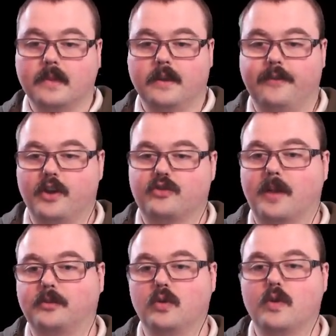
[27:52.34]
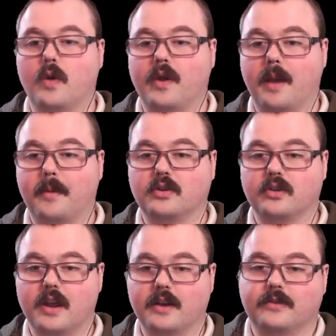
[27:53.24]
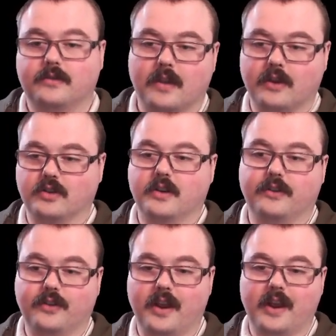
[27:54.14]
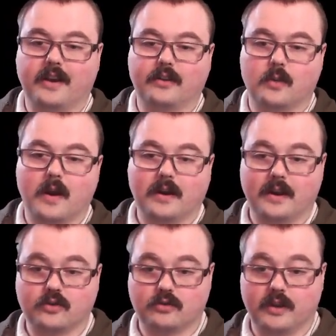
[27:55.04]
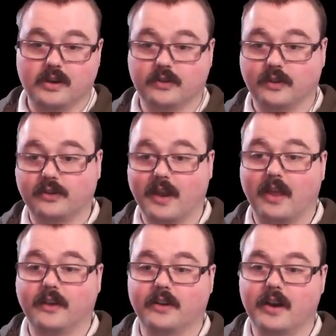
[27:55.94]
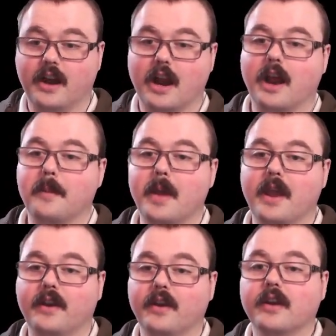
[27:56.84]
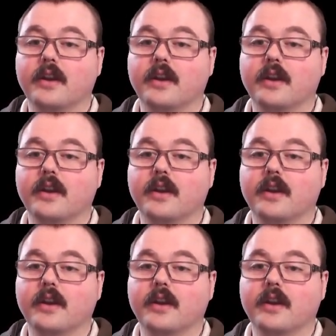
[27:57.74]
Fear traps do no damage. It's, as you can see, it is quite literally just a skeleton in an Iron Maiden.